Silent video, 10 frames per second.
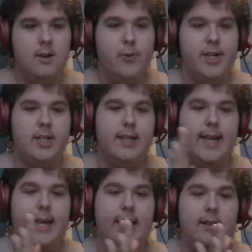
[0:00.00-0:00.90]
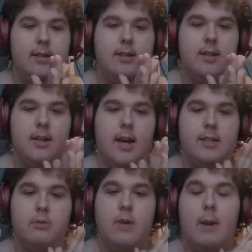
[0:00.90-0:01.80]
which leads to the
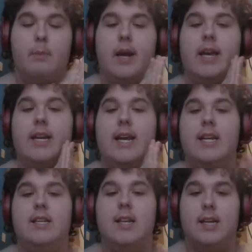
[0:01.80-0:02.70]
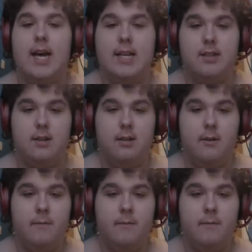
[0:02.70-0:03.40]
Knights of Ren breaking into the castle.